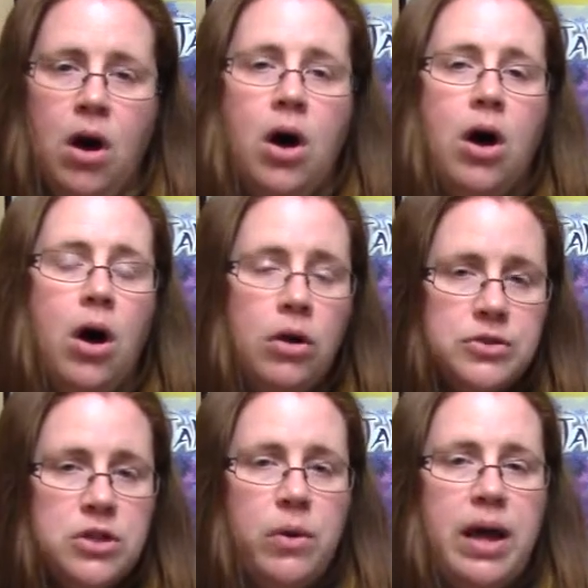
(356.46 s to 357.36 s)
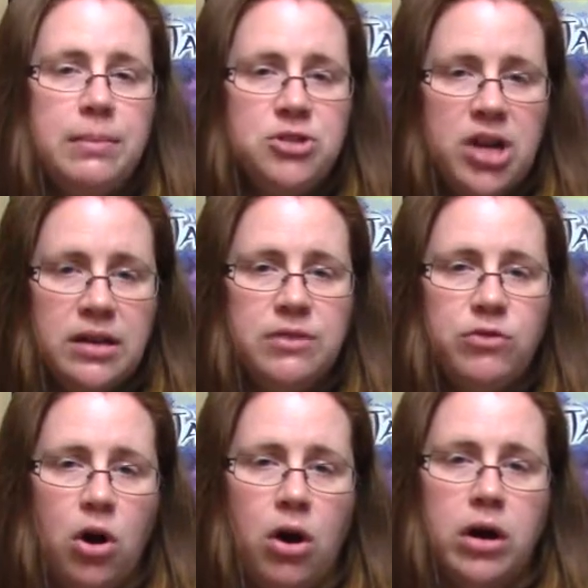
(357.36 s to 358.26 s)
Also, an objective
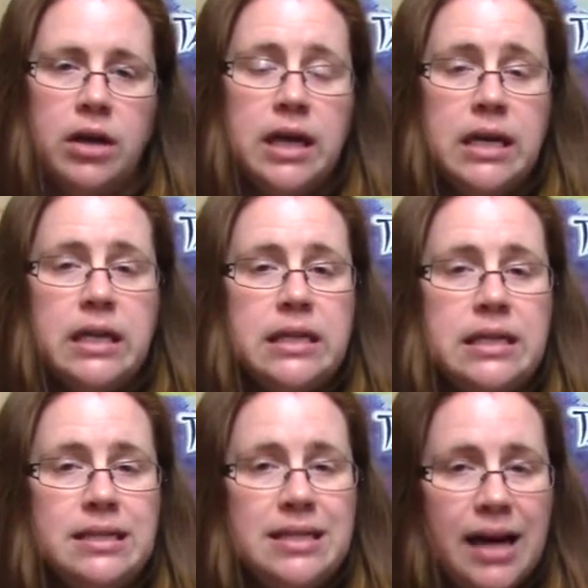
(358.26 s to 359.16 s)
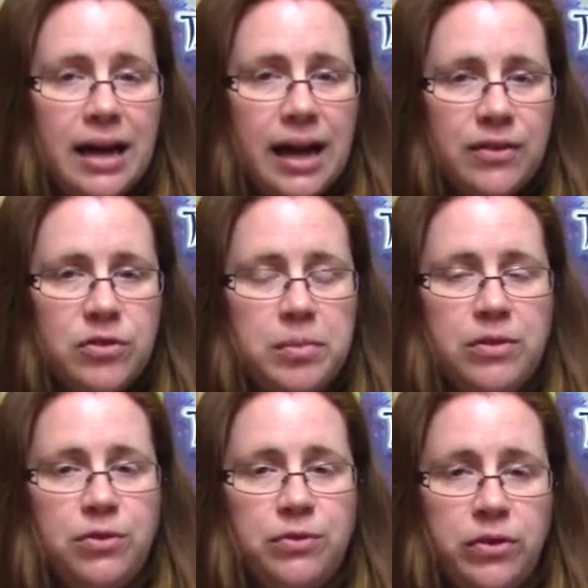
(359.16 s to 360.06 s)
card does not have to be
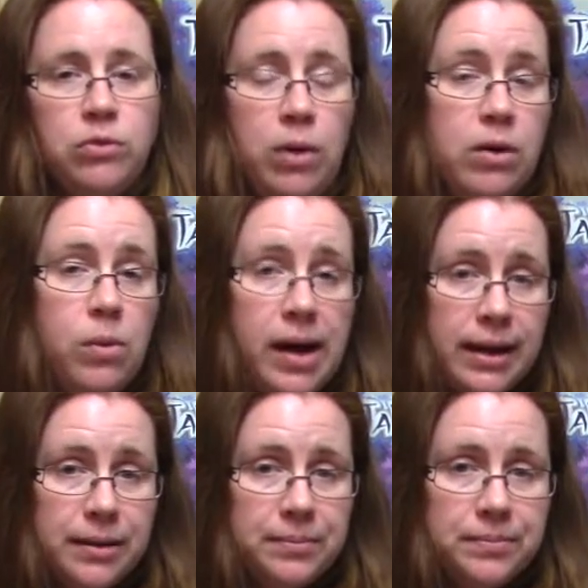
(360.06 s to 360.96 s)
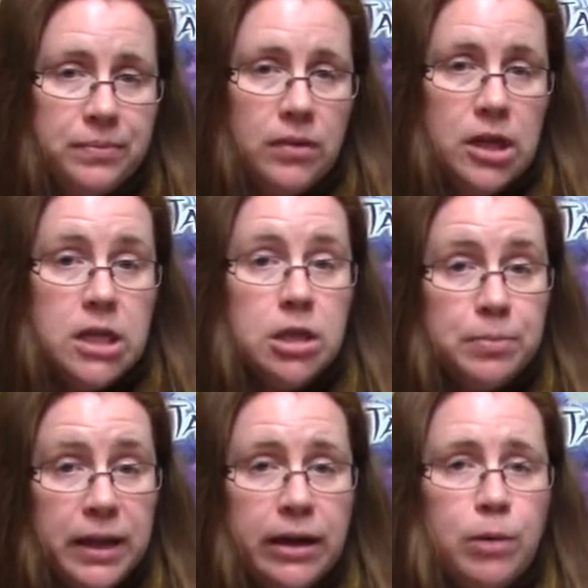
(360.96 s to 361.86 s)
fulfilled right away. The
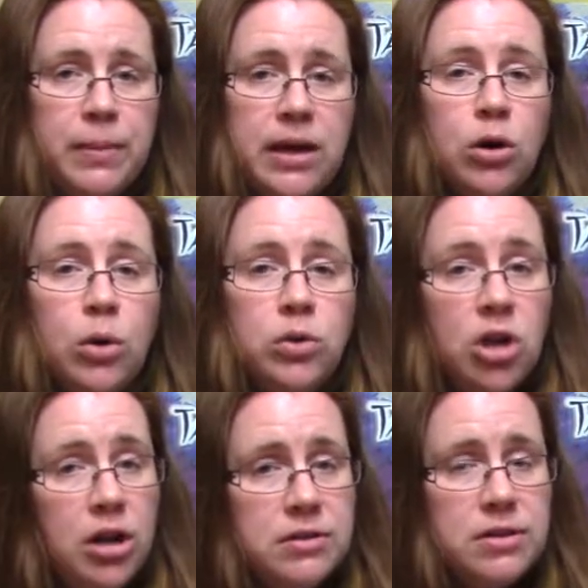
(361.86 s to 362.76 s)
player may hold on to the